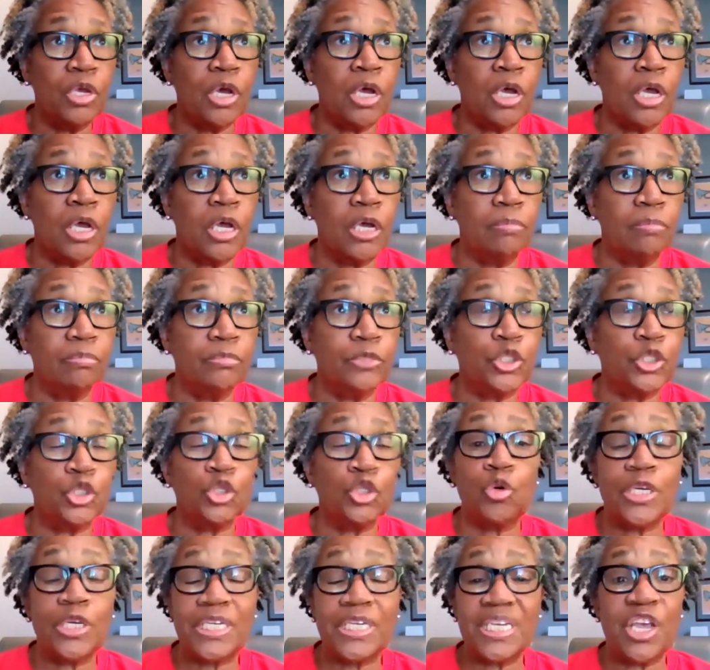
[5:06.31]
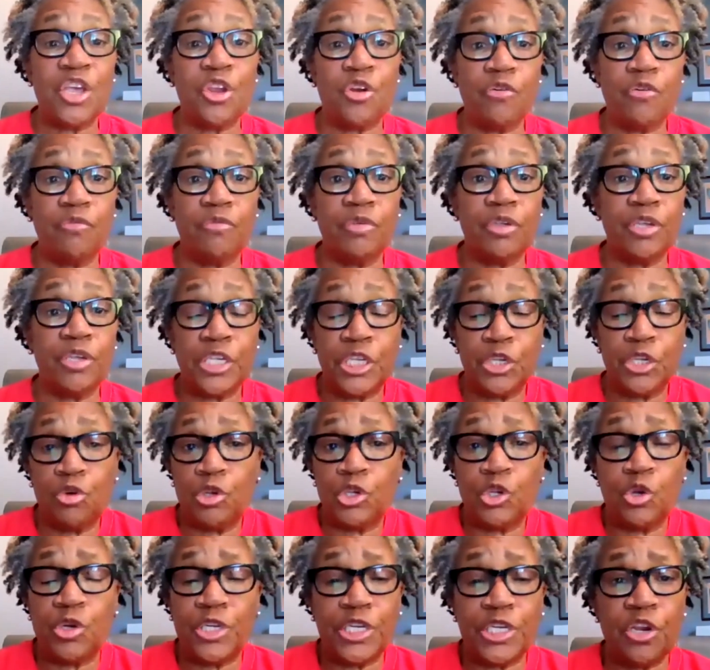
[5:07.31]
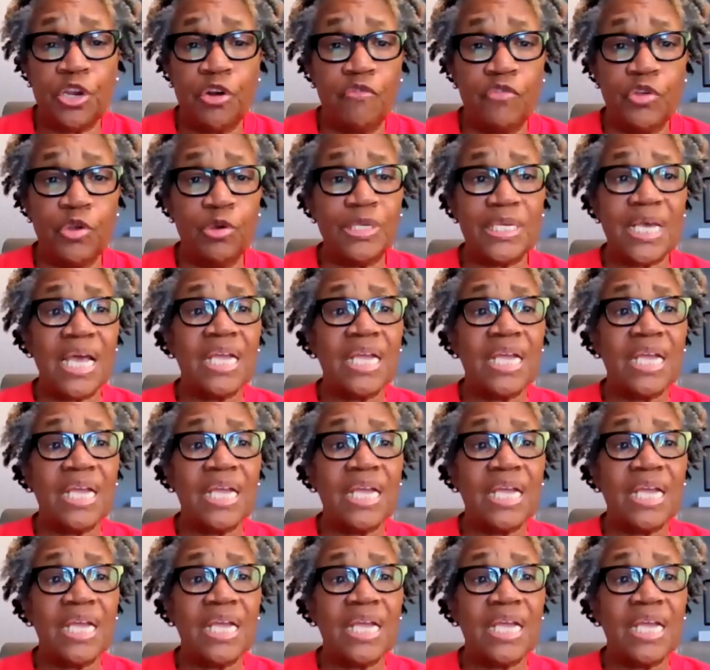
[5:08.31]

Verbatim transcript: um source, inter- source interviews.